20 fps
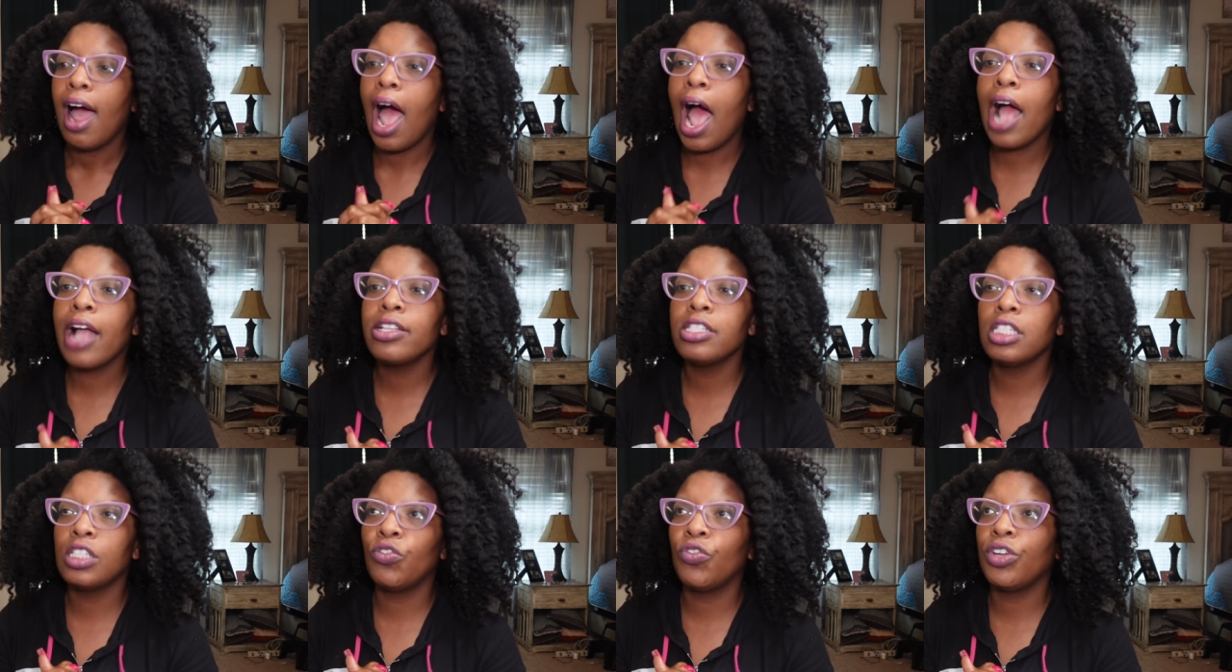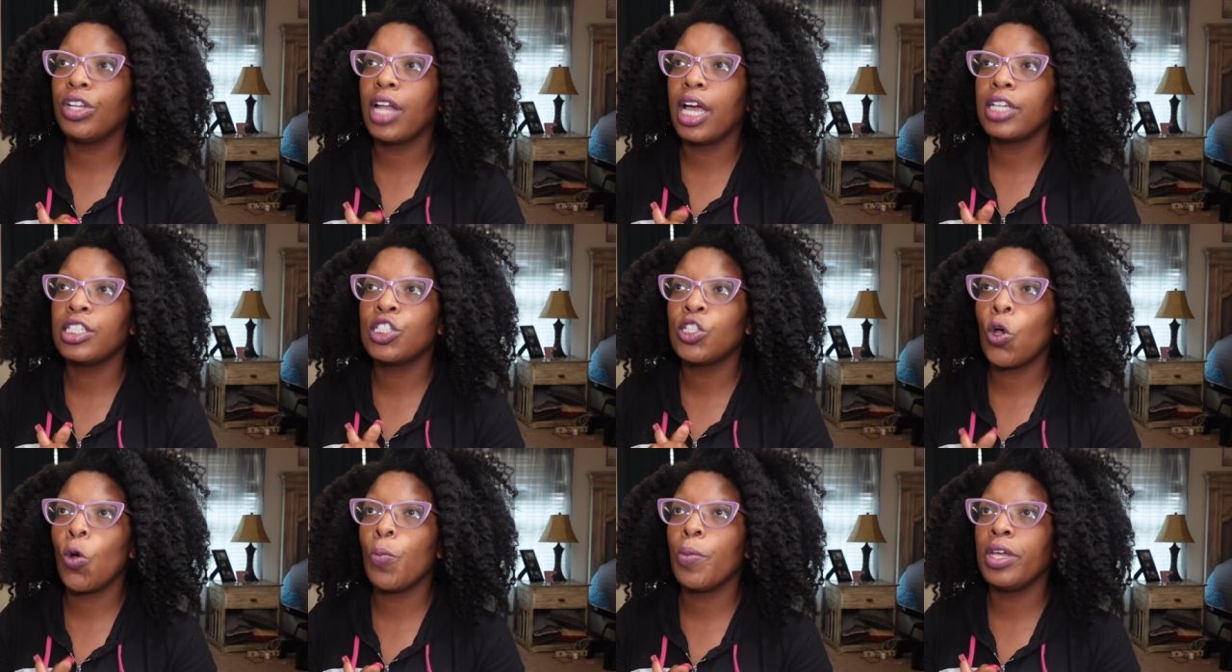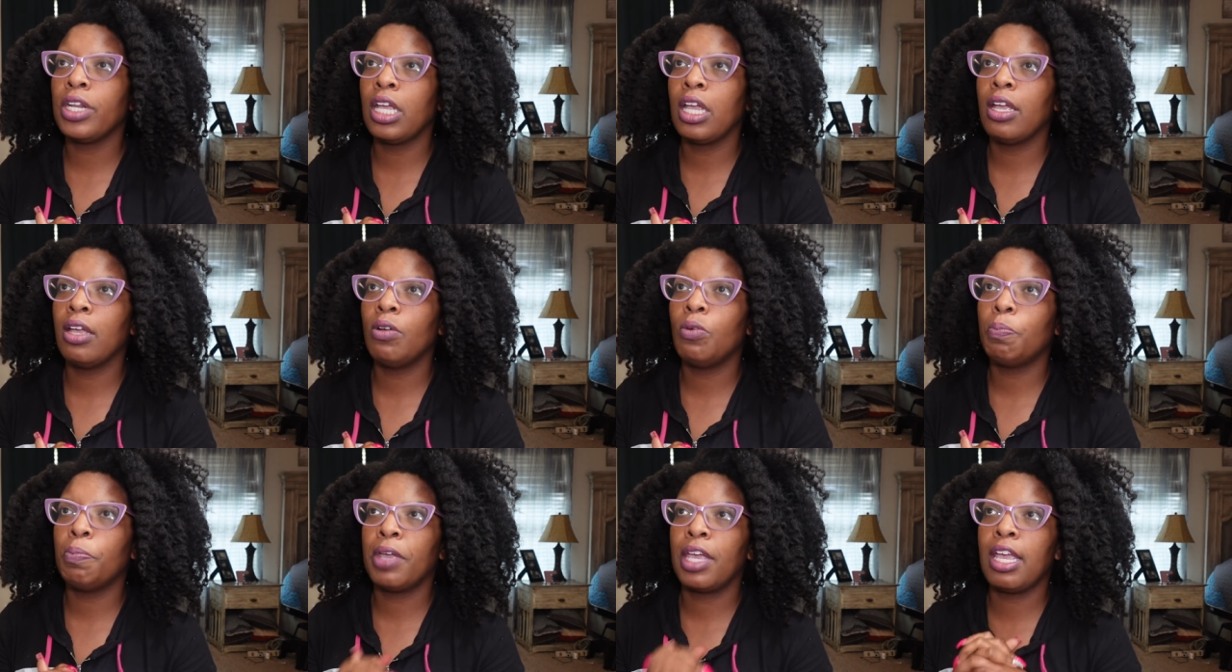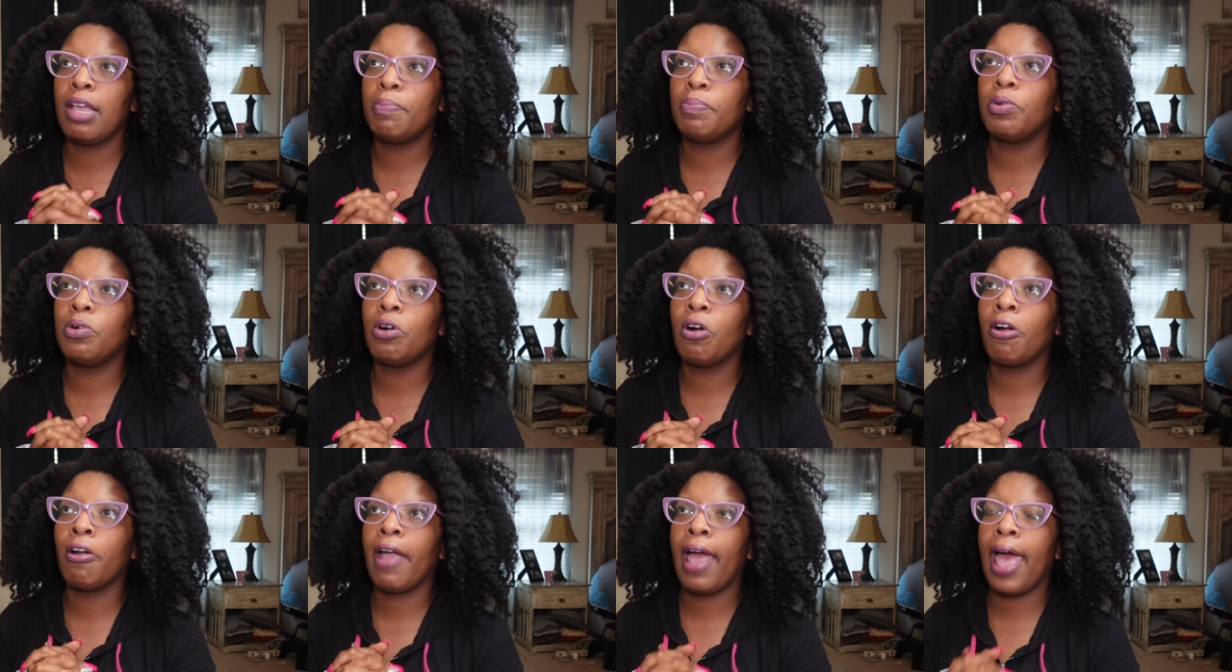I just feel like so many people are